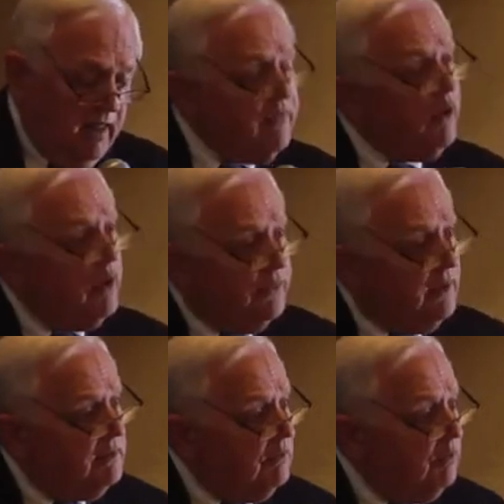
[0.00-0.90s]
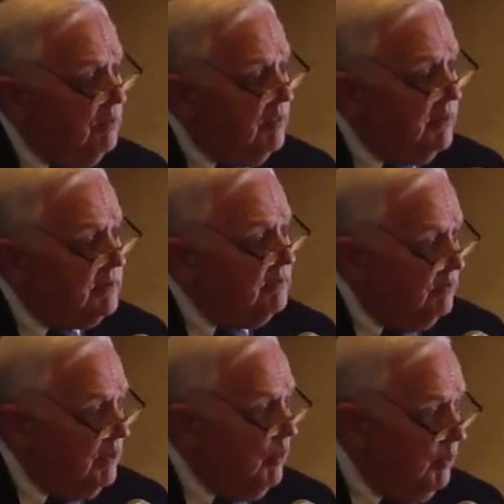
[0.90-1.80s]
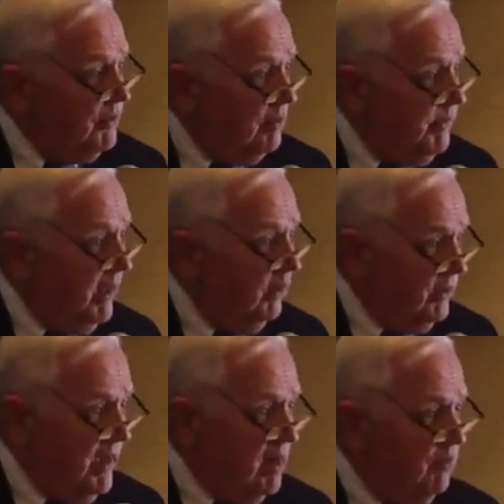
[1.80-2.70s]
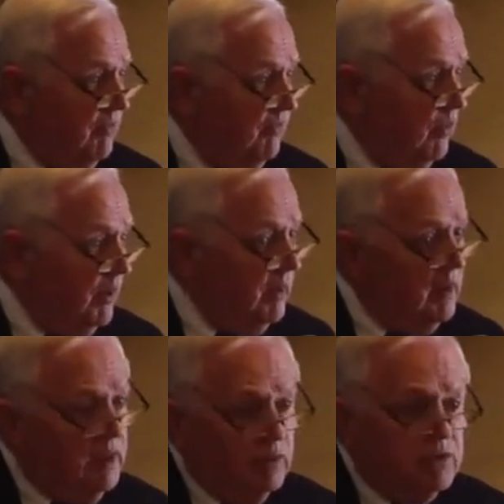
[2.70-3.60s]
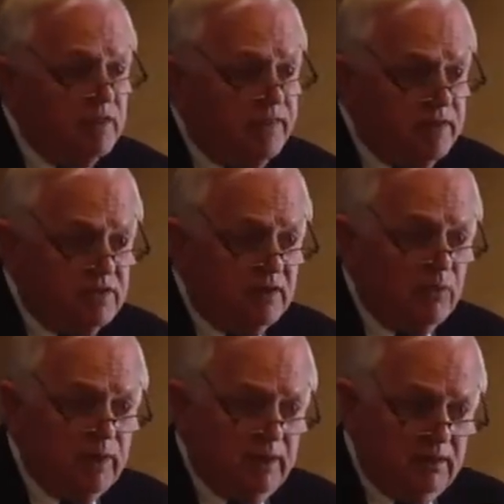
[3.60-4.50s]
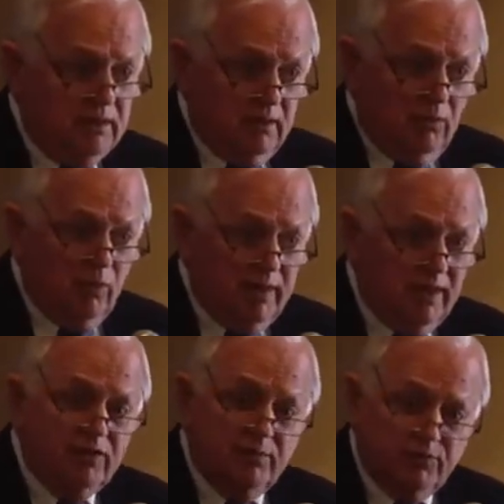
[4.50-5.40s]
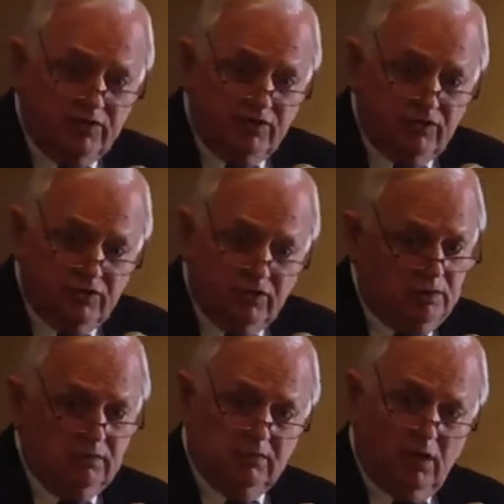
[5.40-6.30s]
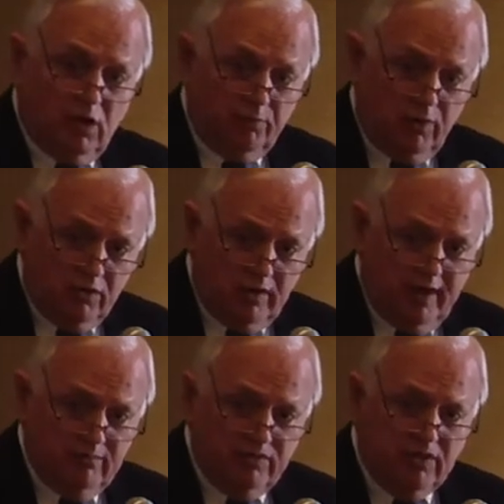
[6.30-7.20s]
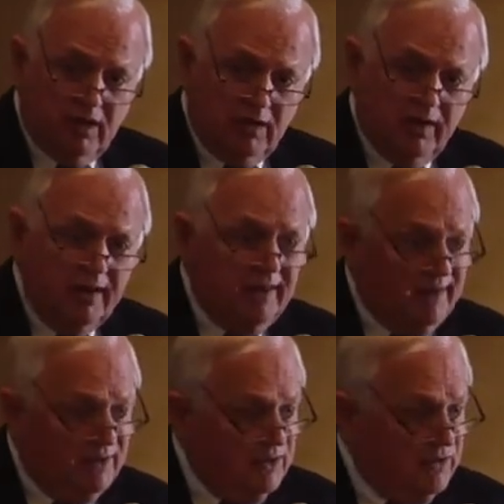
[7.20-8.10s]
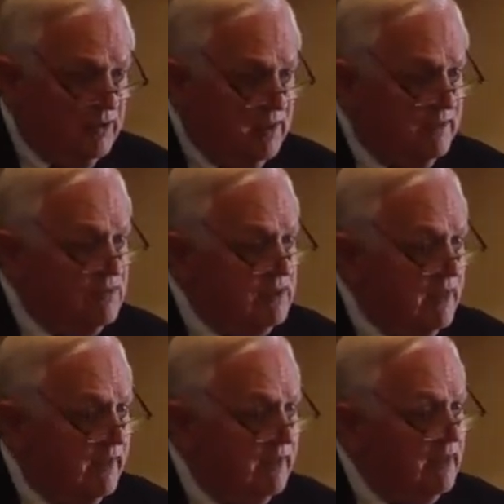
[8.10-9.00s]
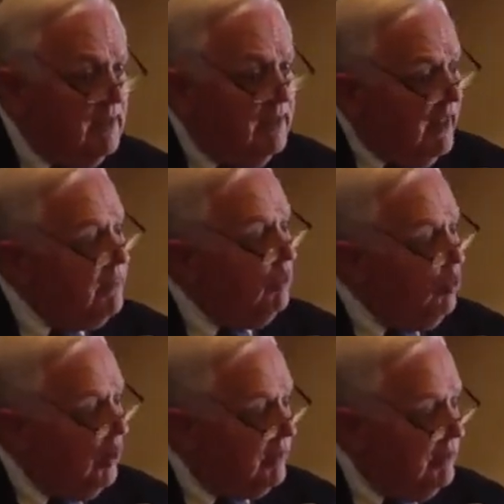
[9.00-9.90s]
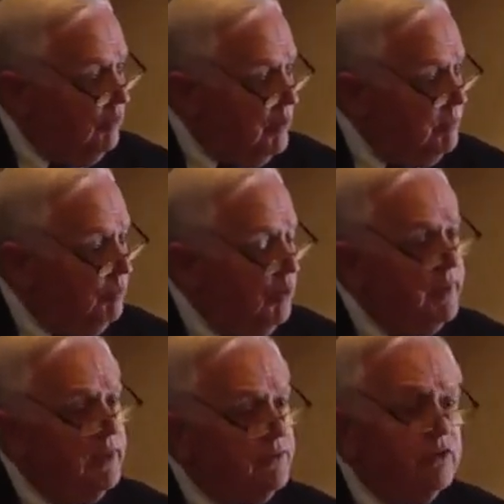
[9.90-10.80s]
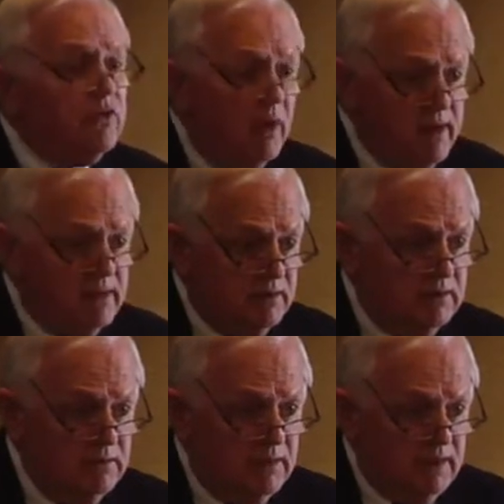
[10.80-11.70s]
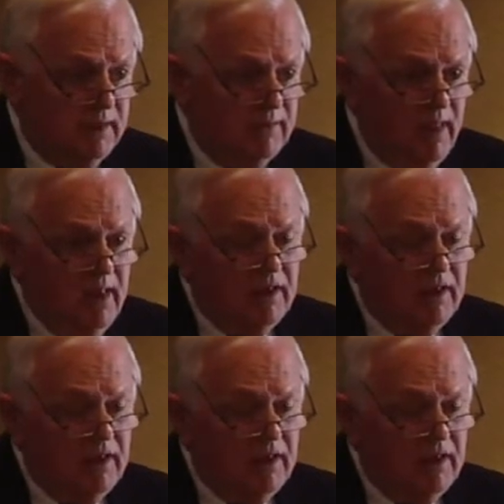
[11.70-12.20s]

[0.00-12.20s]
They thought that what we should be held accountable for was the things that we attempted to do, our programs, our initiatives, and the work that we put into trying to